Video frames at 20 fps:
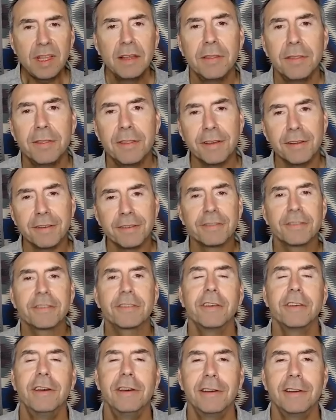
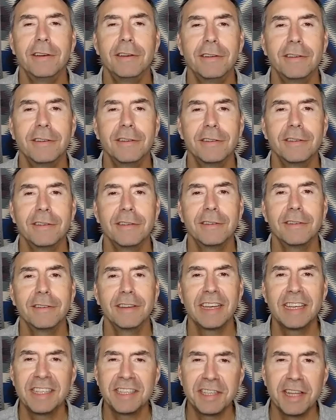This
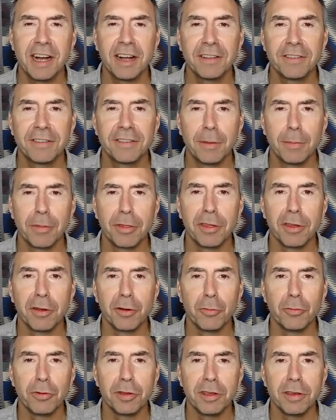is not
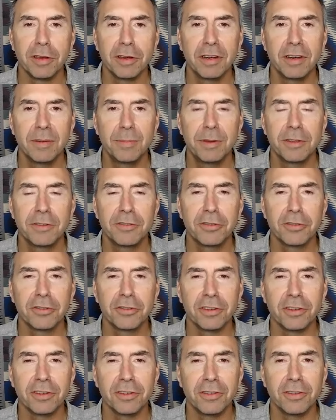something we
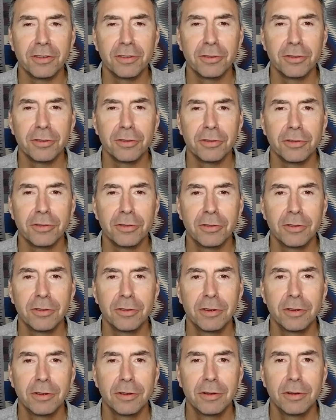habitually do
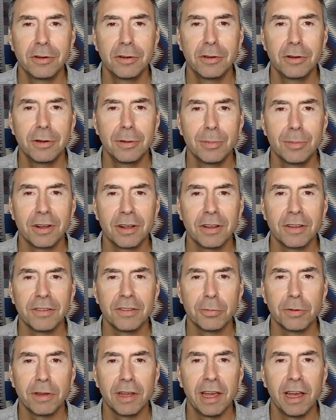
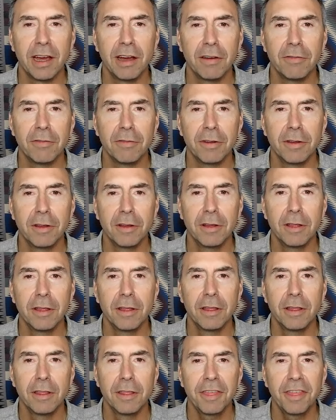because we have
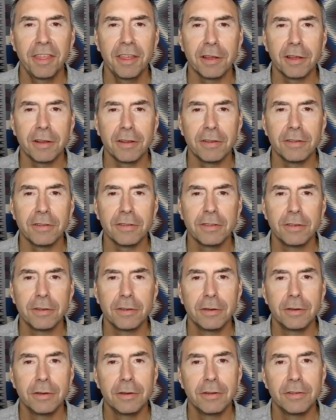things
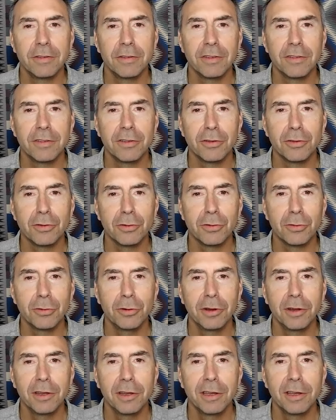to do
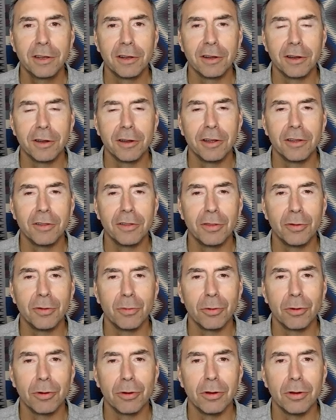here in the
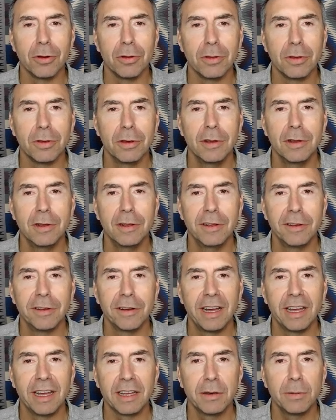world,
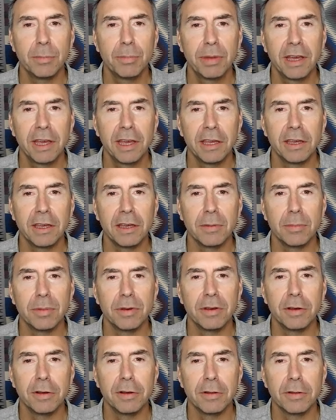like paying
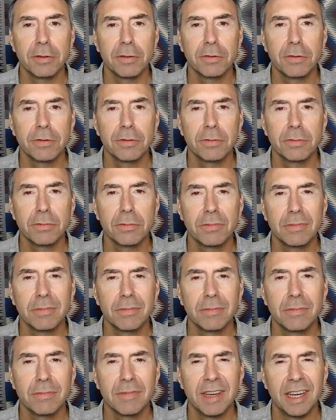bills.
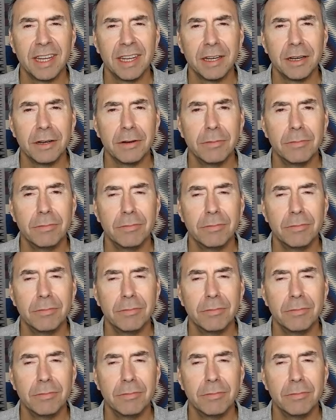I know